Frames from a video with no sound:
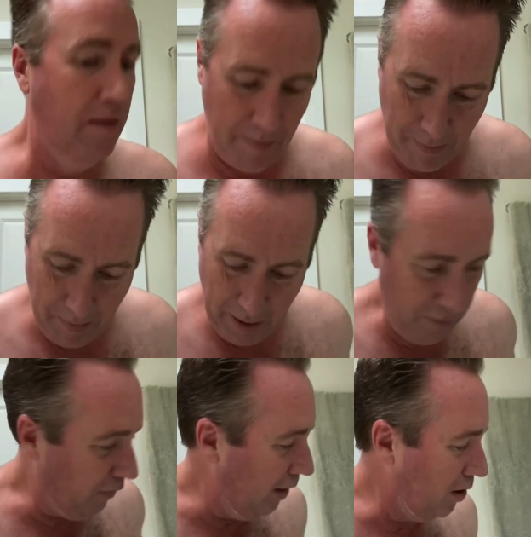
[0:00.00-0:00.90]
my
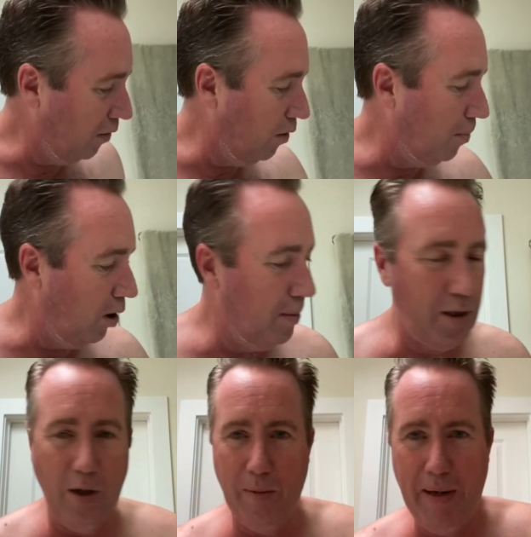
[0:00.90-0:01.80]
good friends over at
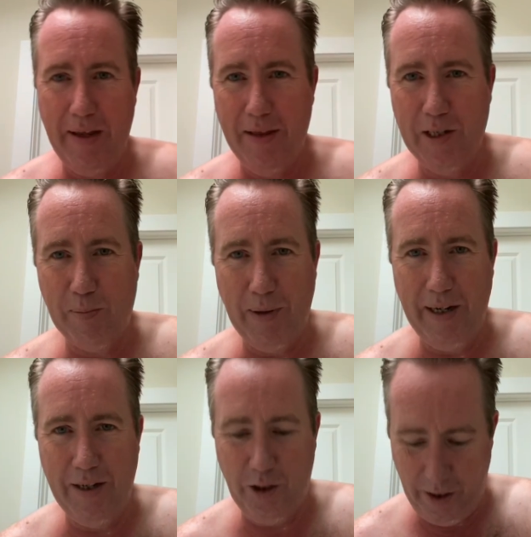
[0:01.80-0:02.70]
Barbasol to make this, but
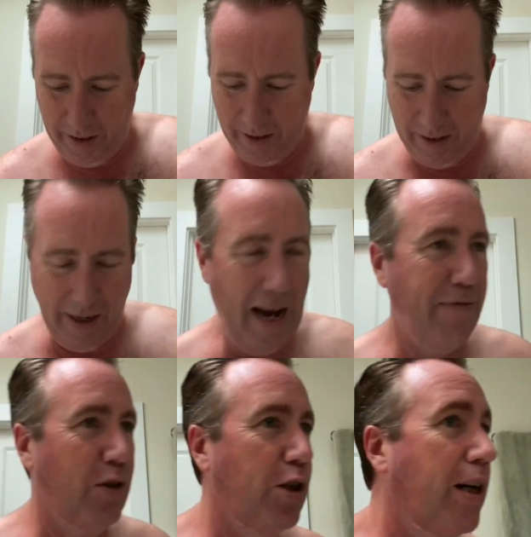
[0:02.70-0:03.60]
in, in uh,
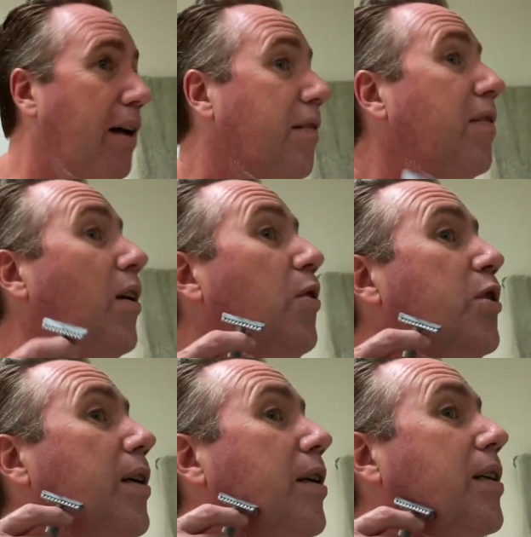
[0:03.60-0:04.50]
aftershave
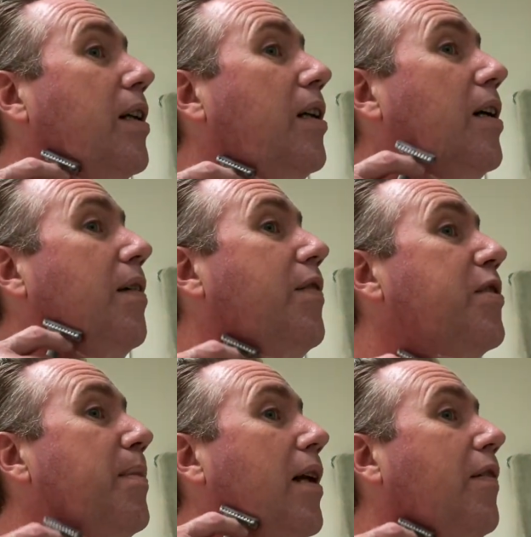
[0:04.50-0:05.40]
lotion, because I love the
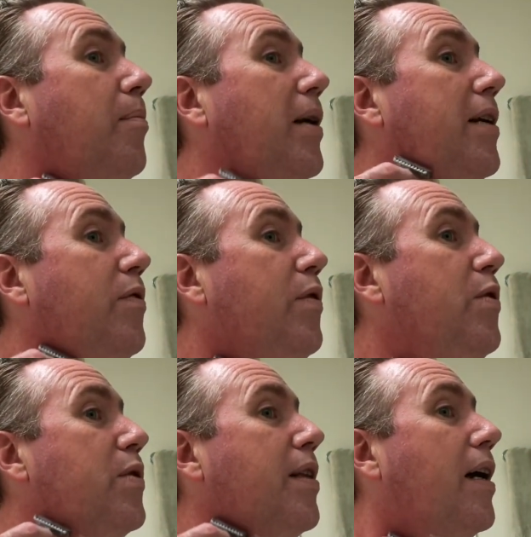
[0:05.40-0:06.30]
smell of it. But I don't
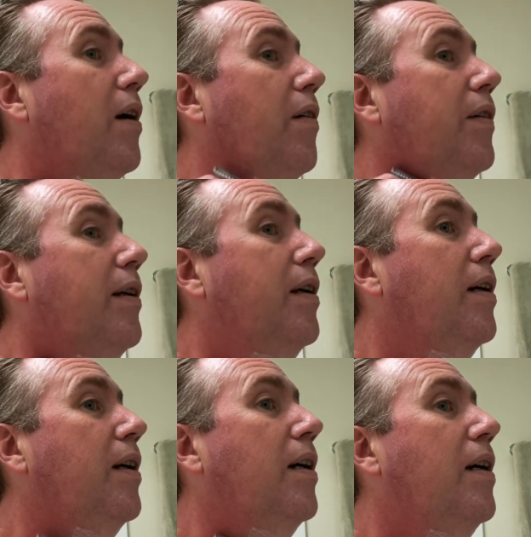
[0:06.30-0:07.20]
use it that often.
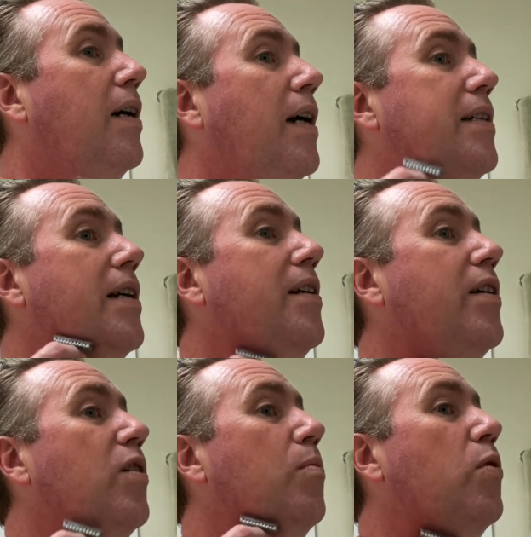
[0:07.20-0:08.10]
I tend to
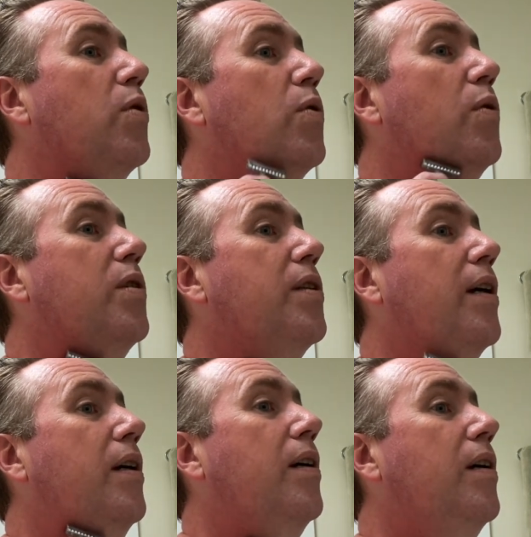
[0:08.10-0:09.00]
go more towards
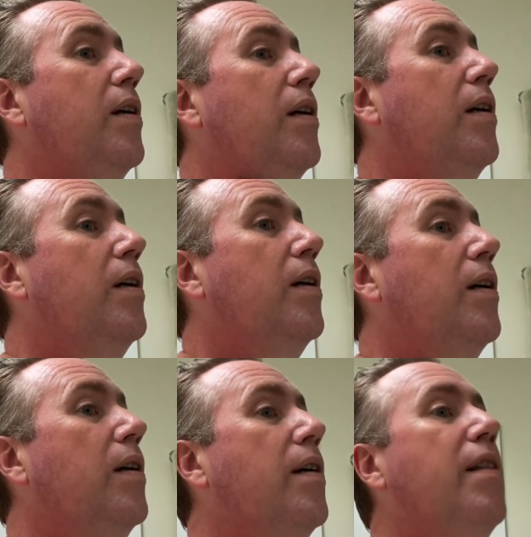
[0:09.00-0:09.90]
the
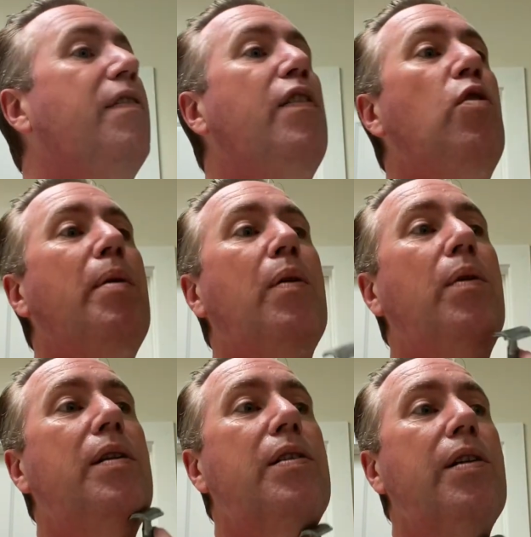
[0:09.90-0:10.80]
the foaming
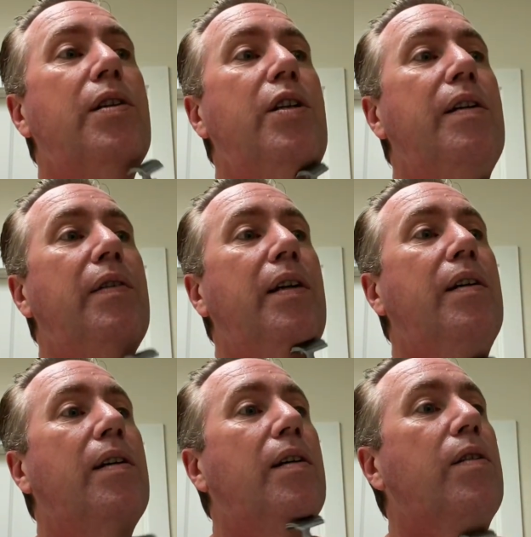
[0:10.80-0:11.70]
ones and the
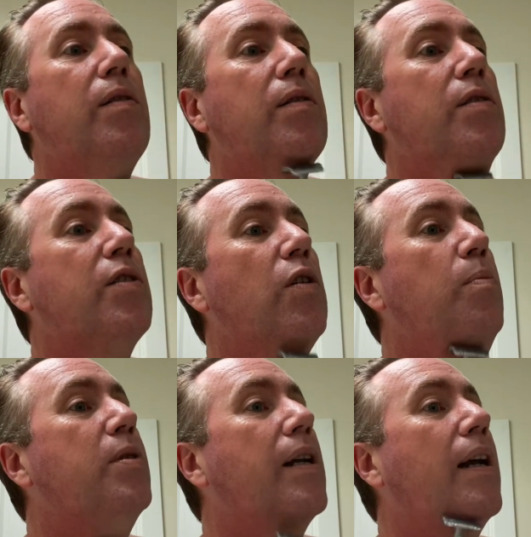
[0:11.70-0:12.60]
shaving
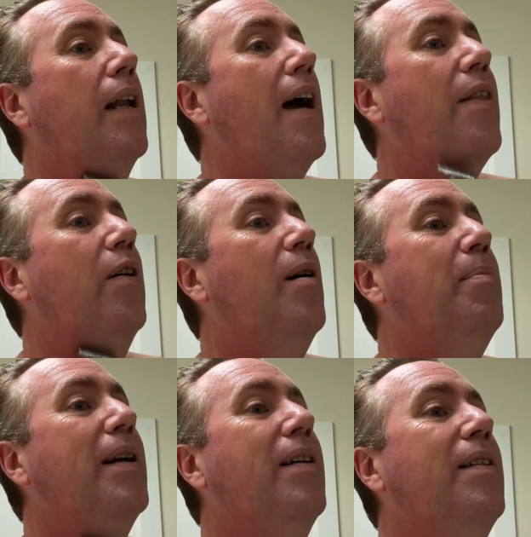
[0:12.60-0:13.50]
soaps that I lather up,
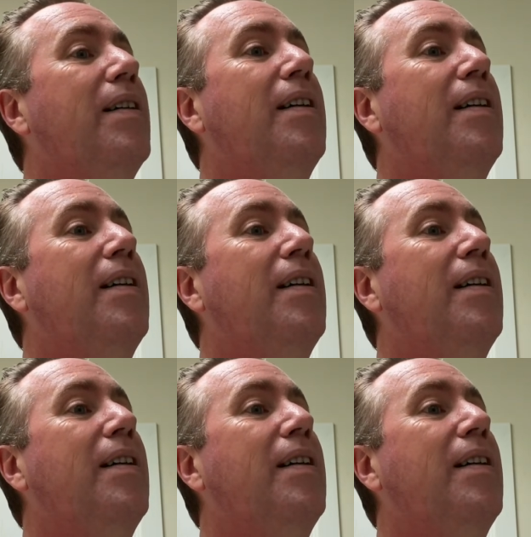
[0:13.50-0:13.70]
you know.